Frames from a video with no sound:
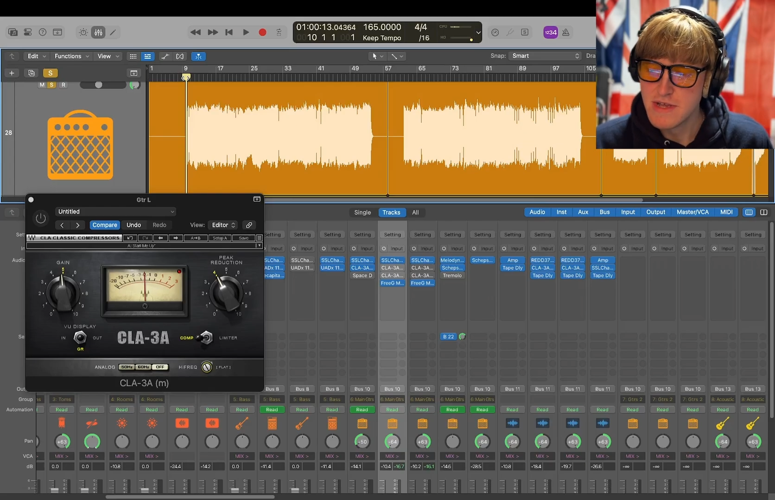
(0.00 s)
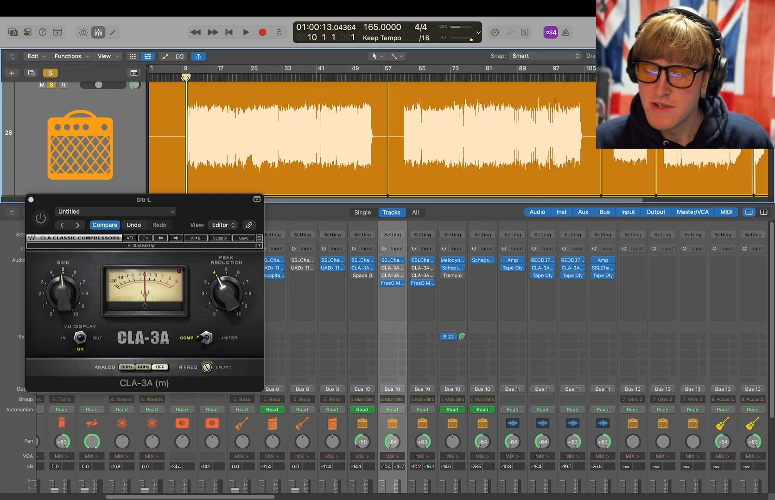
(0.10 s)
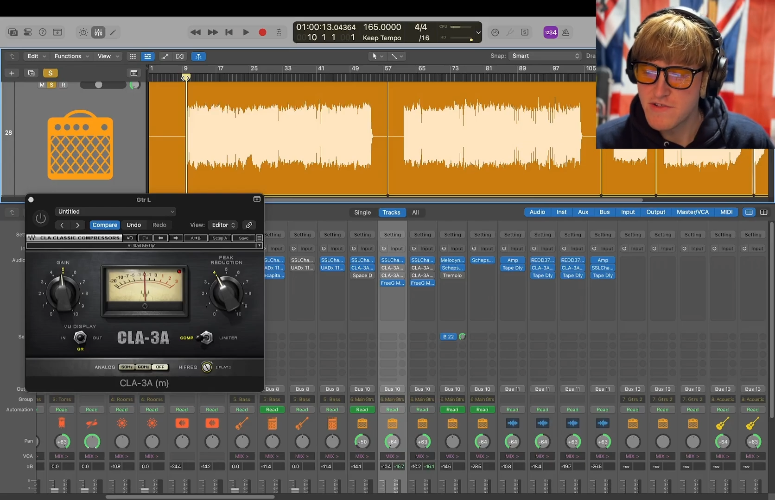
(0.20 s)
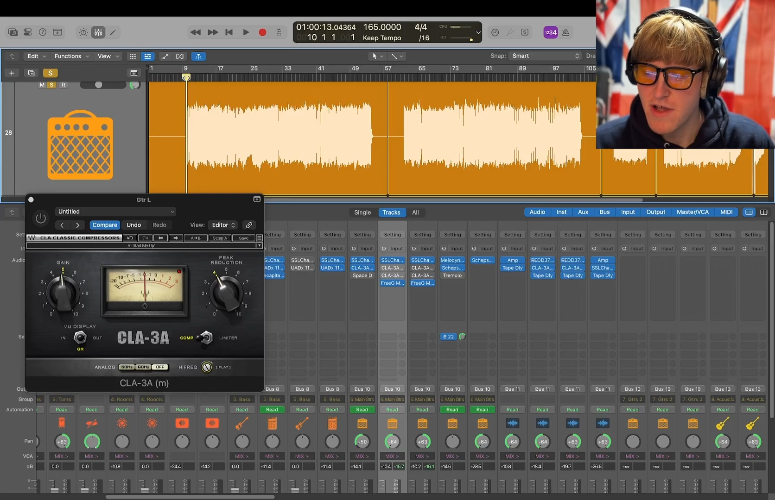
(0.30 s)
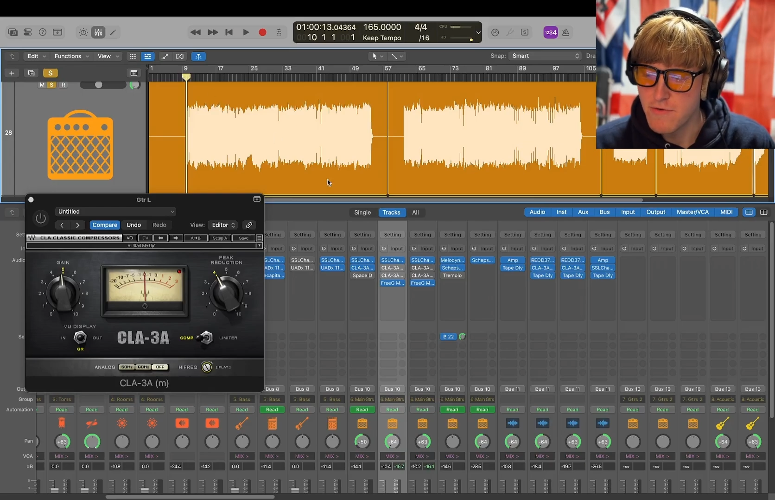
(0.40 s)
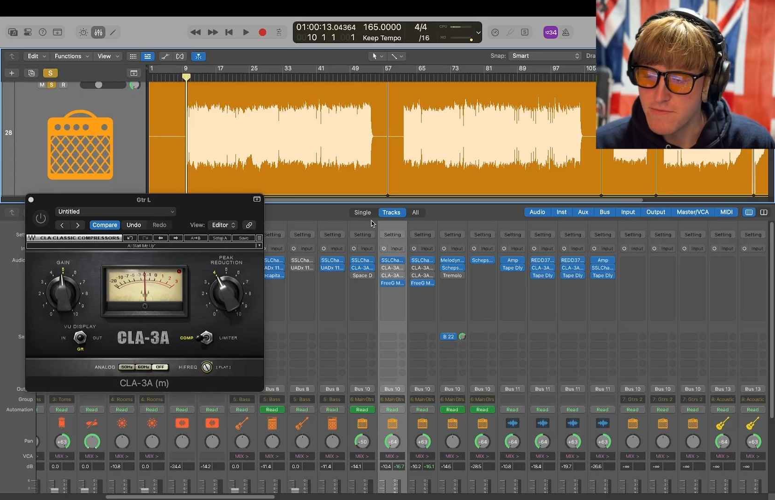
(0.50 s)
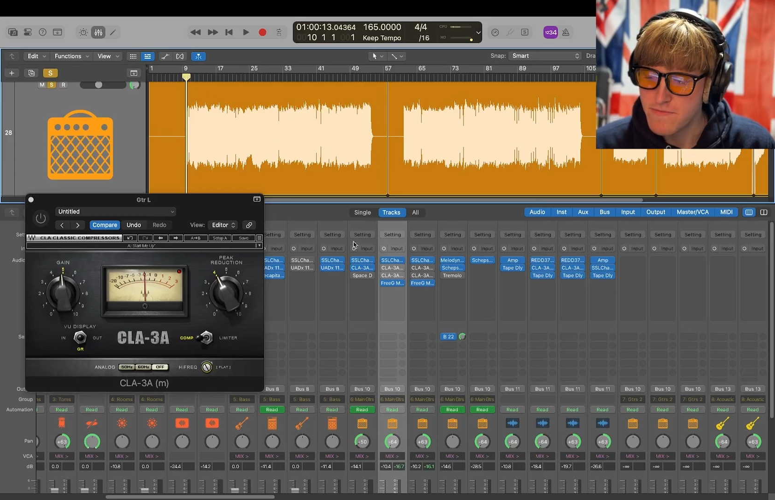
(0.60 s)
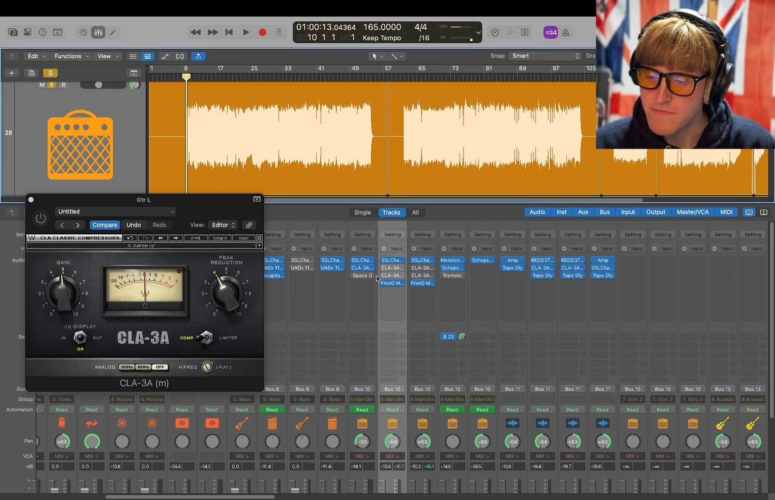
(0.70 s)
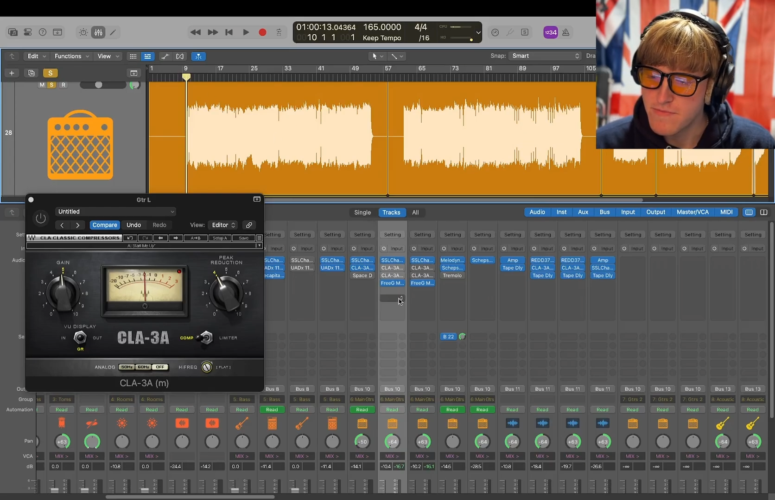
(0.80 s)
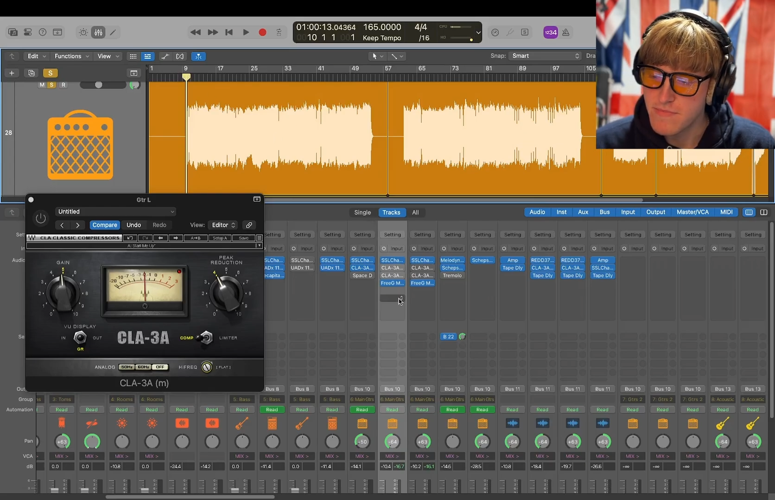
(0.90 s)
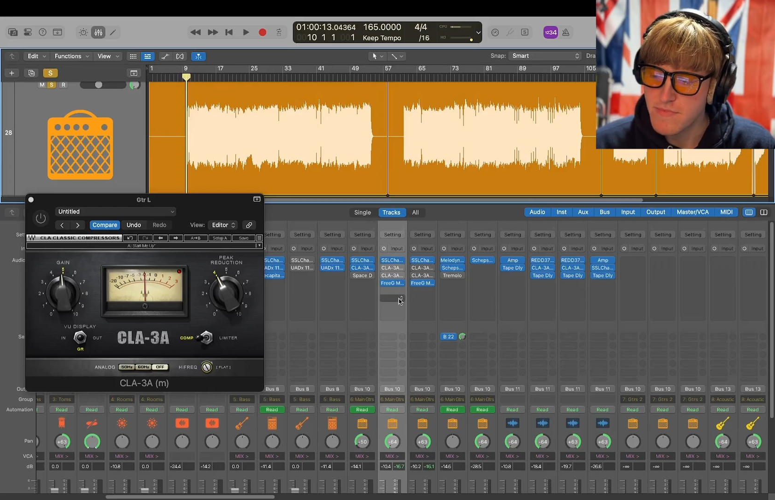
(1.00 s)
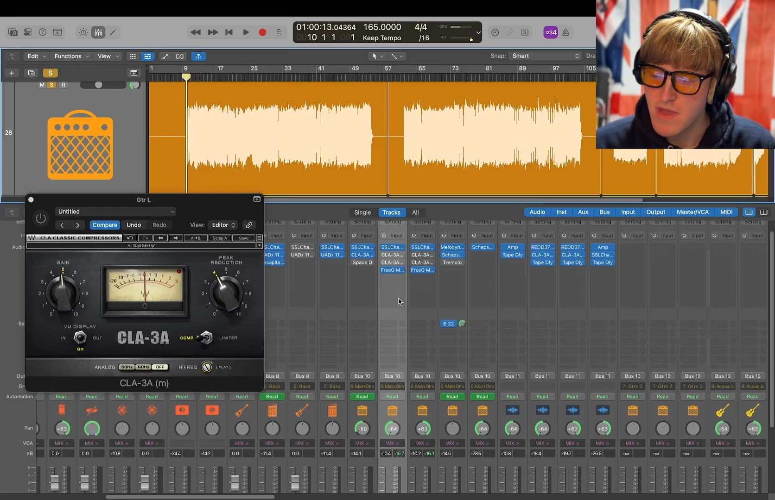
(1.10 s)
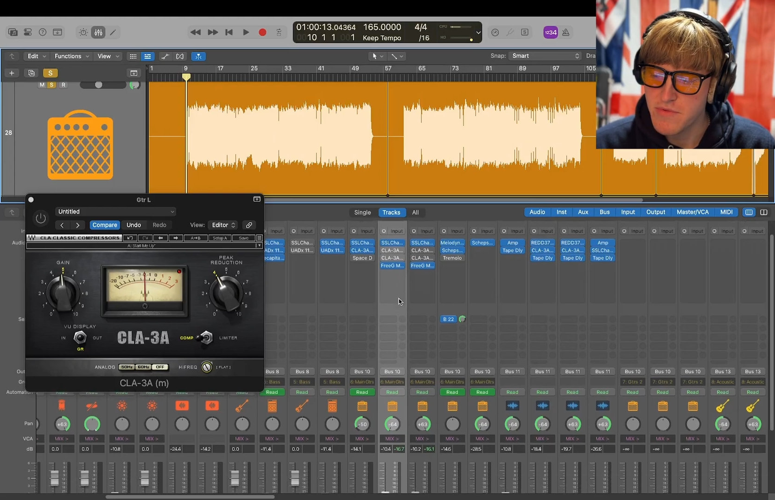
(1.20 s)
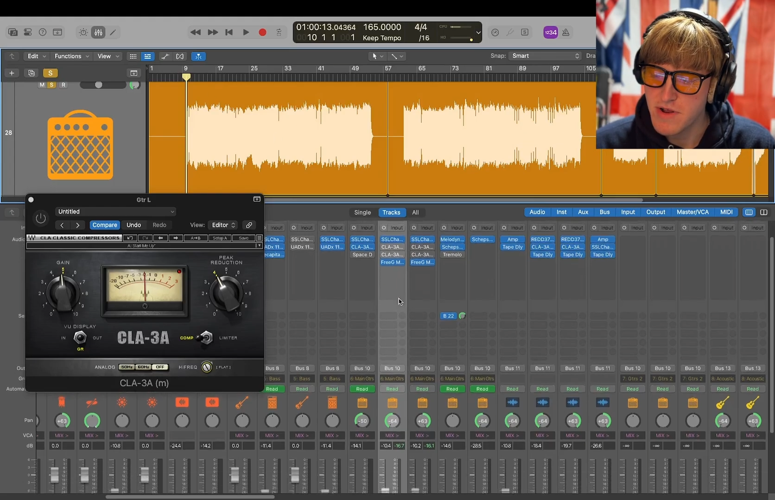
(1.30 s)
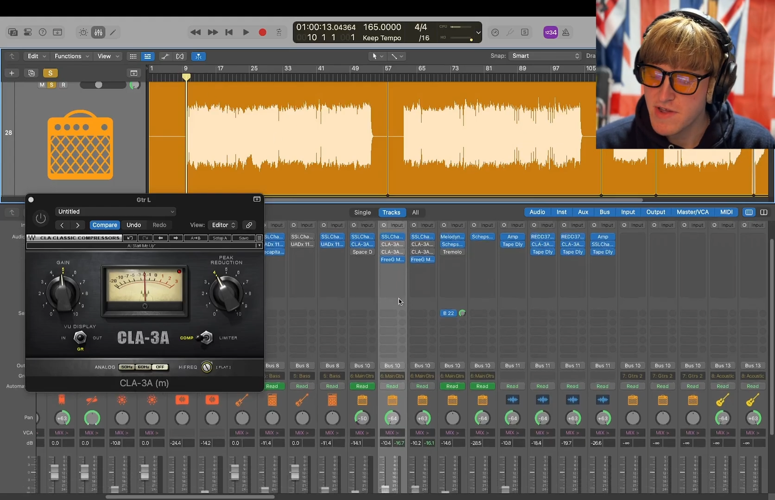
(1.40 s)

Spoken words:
So I'm going to